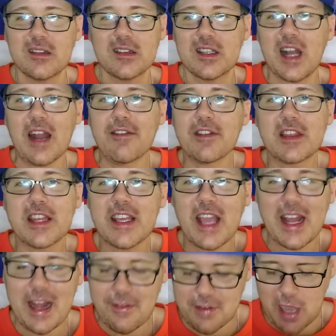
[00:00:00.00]
Did I ever think
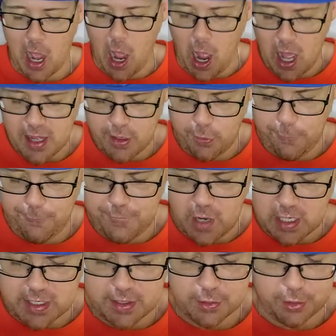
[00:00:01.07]
I'd have an Otto
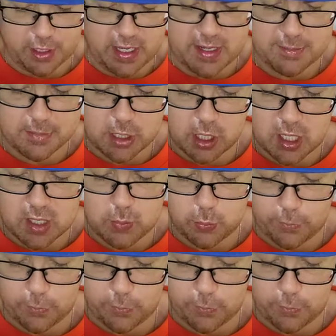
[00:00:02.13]
fucking Graham card?